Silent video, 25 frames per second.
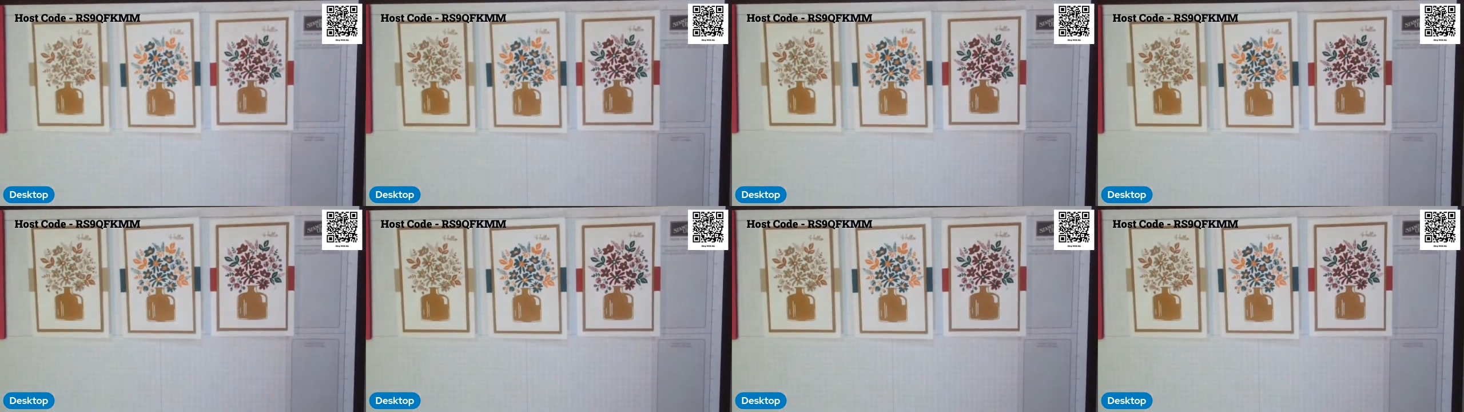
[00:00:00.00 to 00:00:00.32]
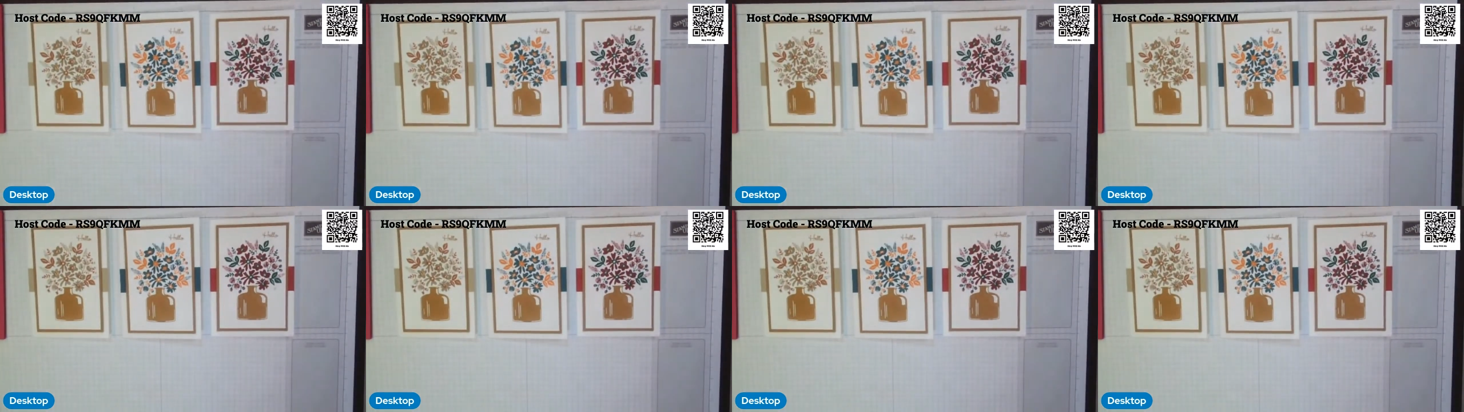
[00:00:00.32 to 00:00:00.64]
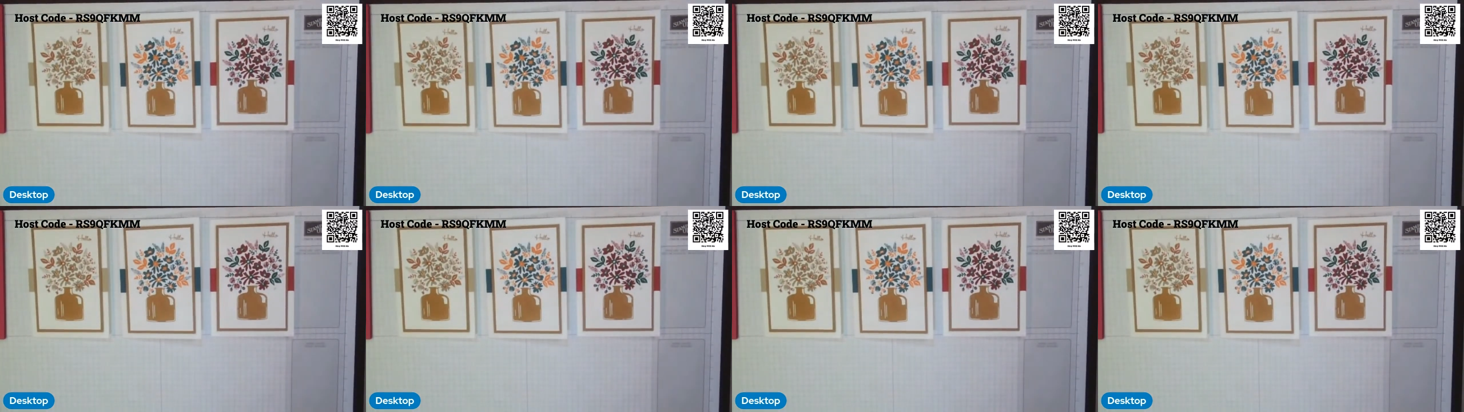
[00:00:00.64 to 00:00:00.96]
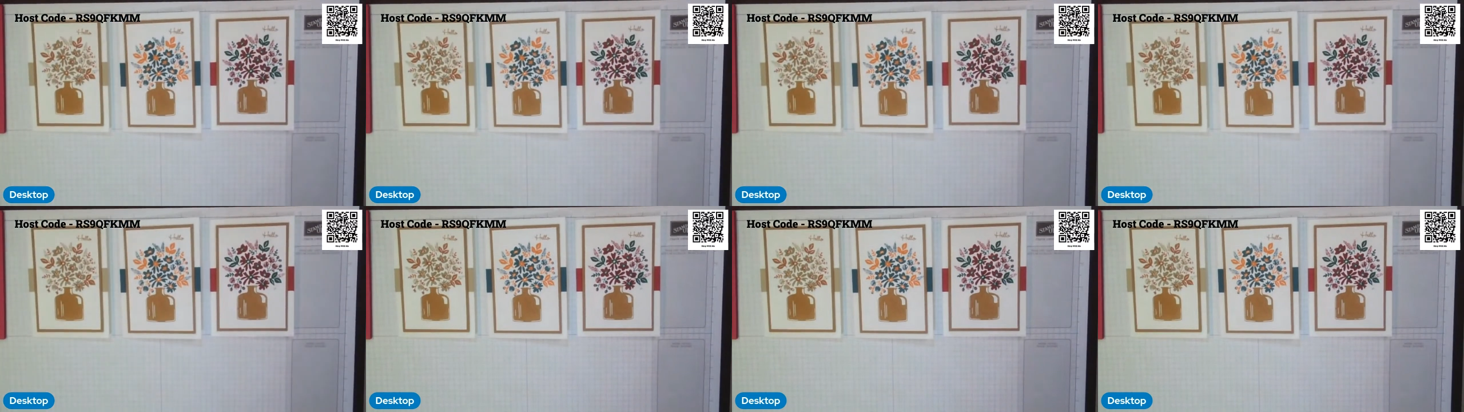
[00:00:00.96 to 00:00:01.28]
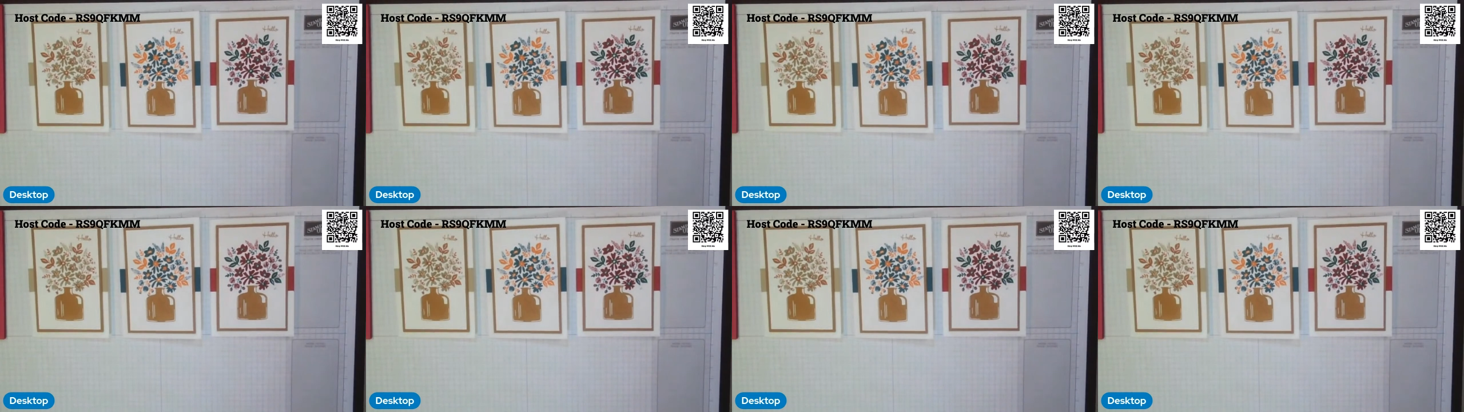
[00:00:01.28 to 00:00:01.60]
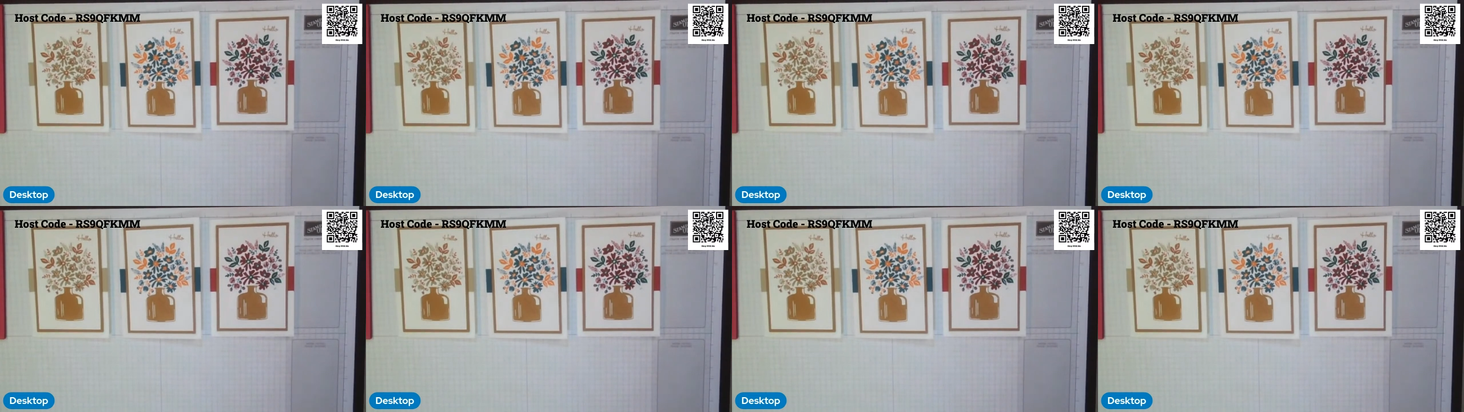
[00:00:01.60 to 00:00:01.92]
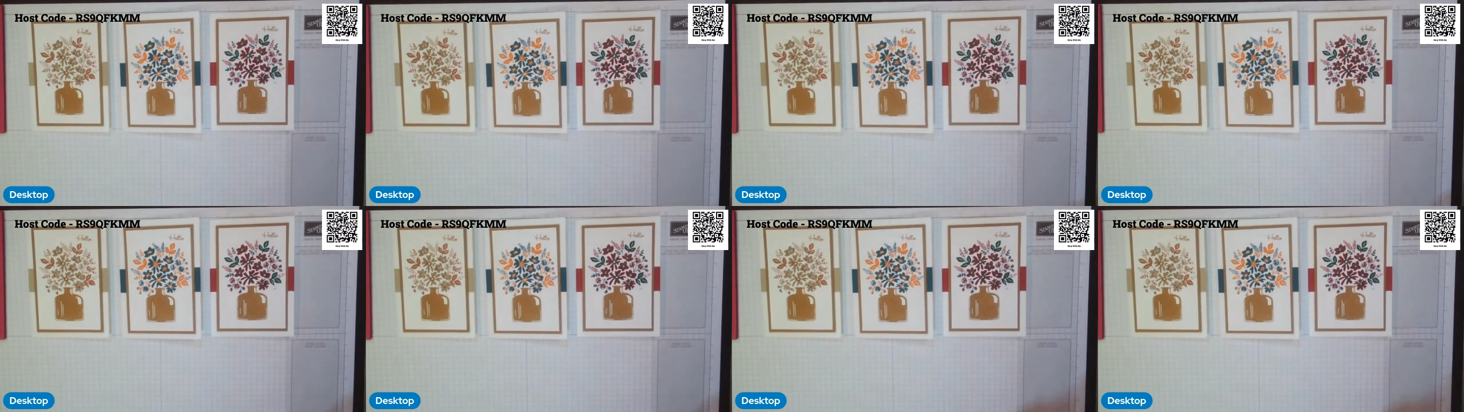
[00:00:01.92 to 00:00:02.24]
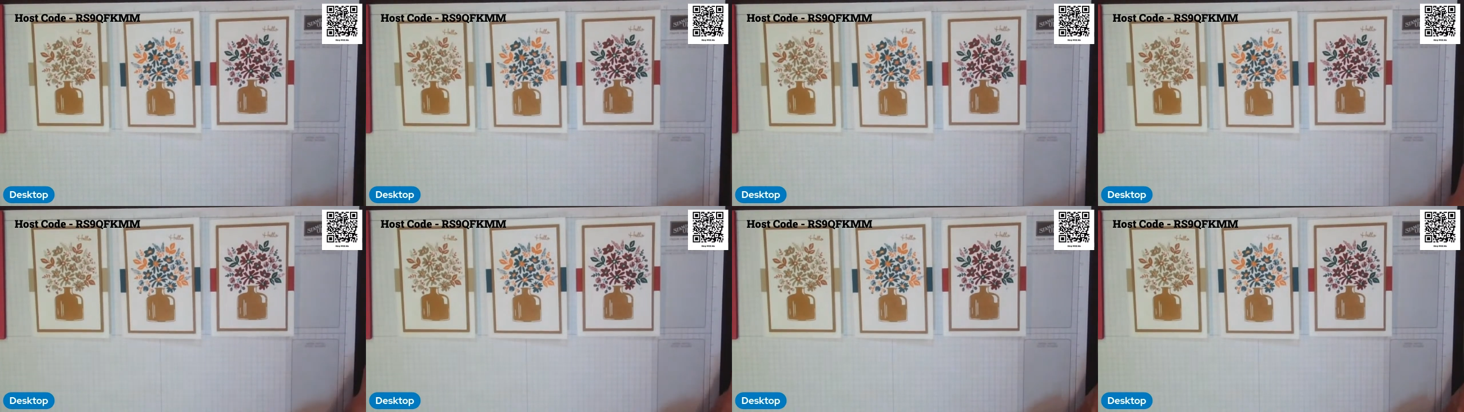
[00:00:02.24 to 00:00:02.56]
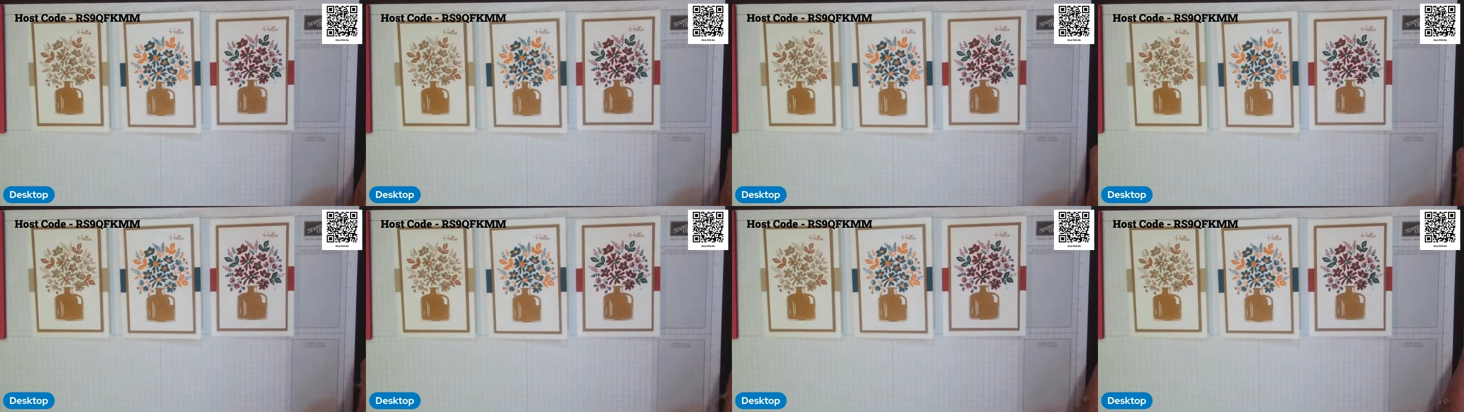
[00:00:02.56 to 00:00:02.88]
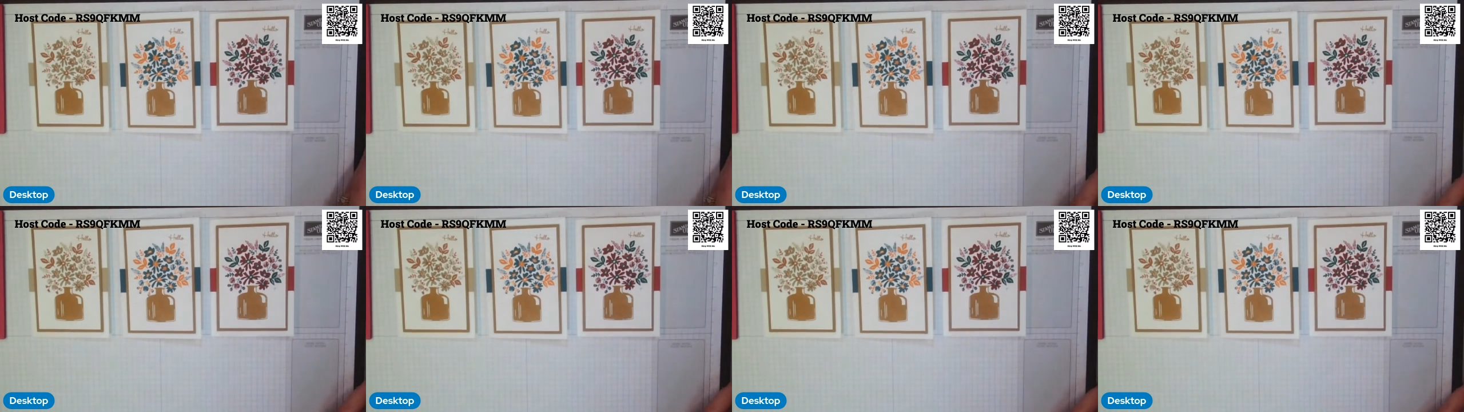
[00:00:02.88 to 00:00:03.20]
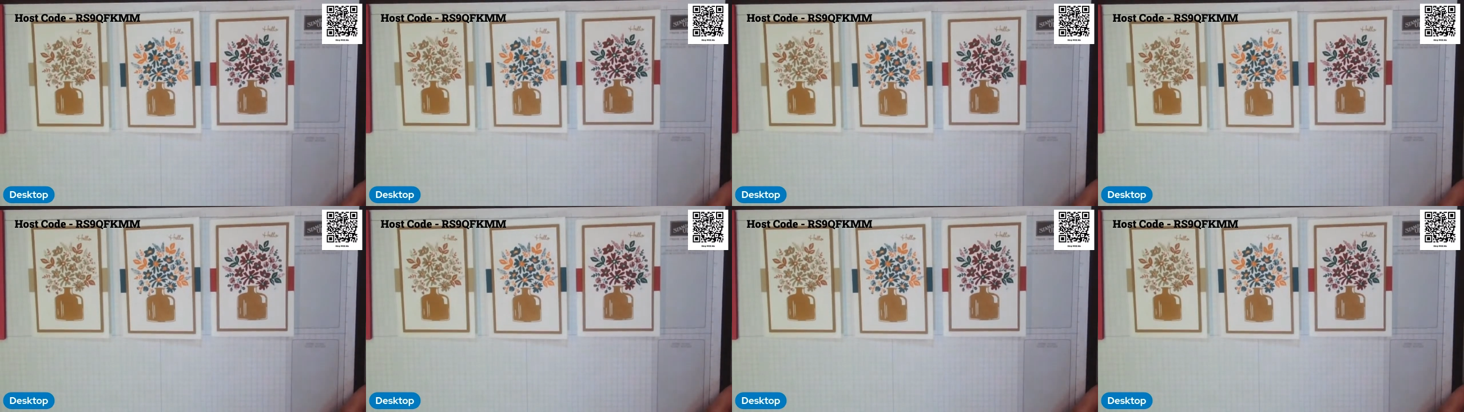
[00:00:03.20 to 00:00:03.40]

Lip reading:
(no speaker visible)